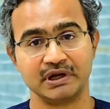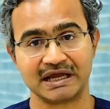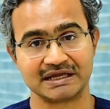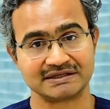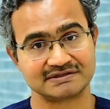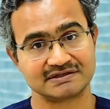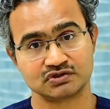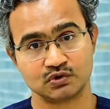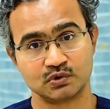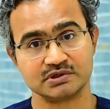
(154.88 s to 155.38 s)

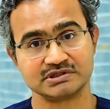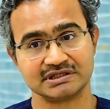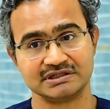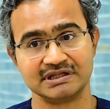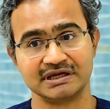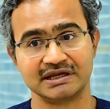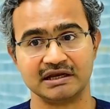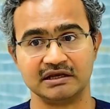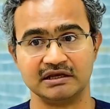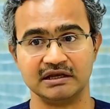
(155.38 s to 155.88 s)
acid stones in the
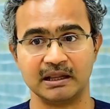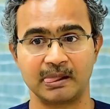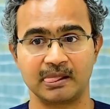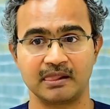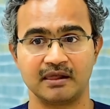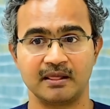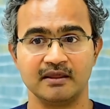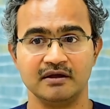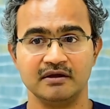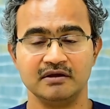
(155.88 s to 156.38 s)
kidney.
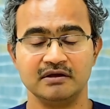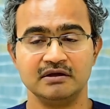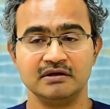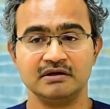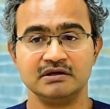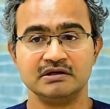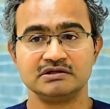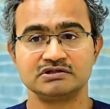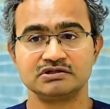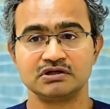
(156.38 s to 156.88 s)

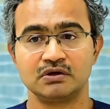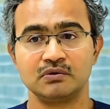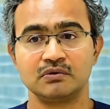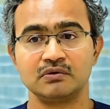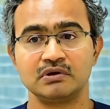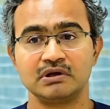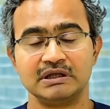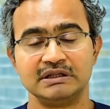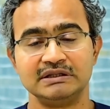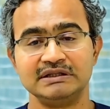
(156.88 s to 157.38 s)

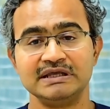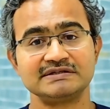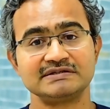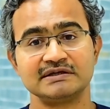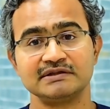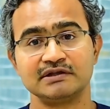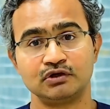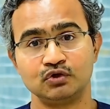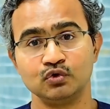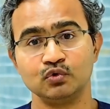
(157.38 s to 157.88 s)
So these are
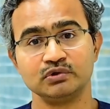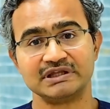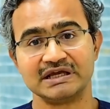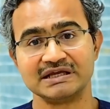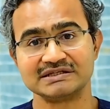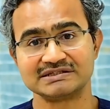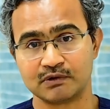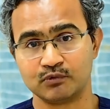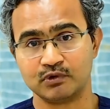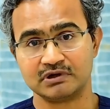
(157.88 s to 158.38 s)
the two
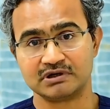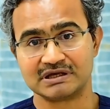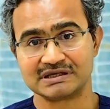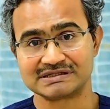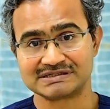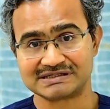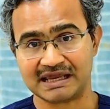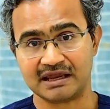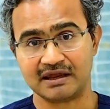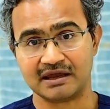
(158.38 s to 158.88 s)
things I would
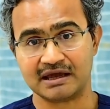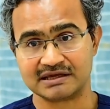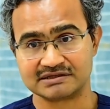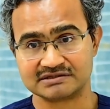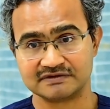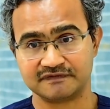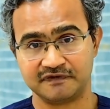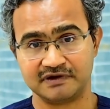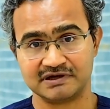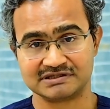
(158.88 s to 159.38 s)
say as the
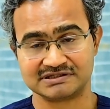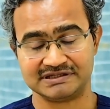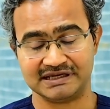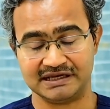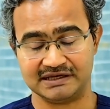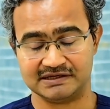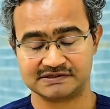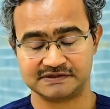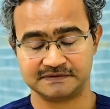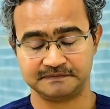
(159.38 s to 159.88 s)
first
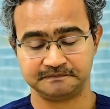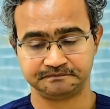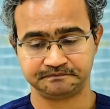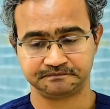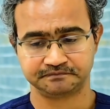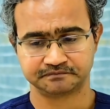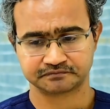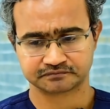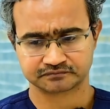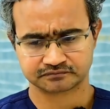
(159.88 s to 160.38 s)
things.
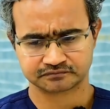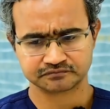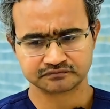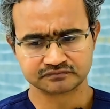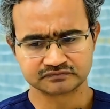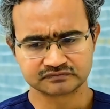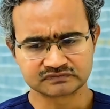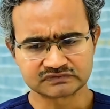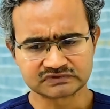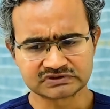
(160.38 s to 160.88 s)

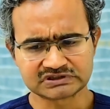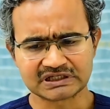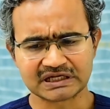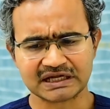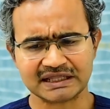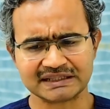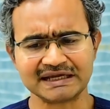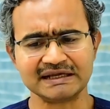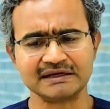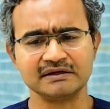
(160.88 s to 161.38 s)

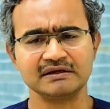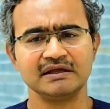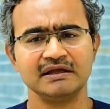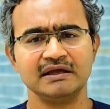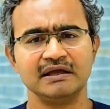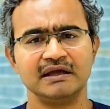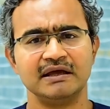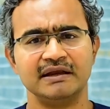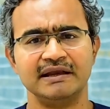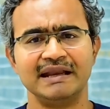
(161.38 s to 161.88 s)
And then
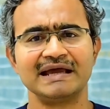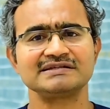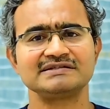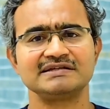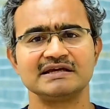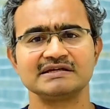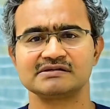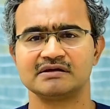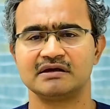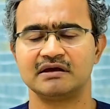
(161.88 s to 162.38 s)
next
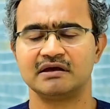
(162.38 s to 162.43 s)
is